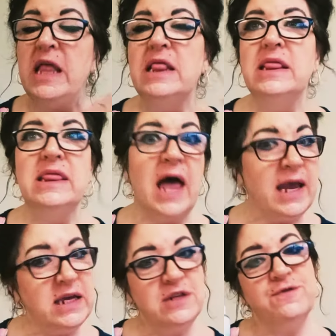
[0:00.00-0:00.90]

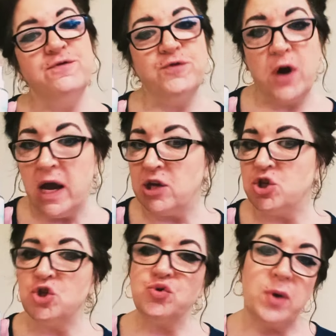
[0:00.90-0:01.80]
light,
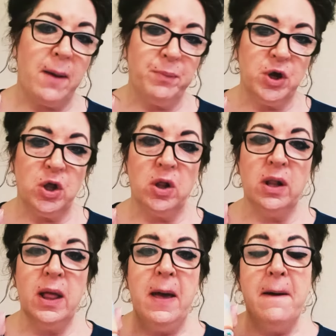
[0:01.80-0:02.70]
fresh,
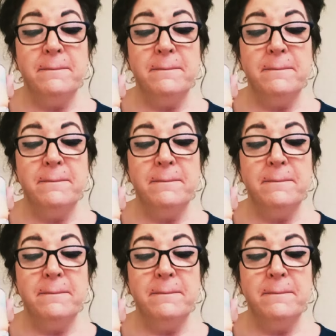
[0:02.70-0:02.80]
tropical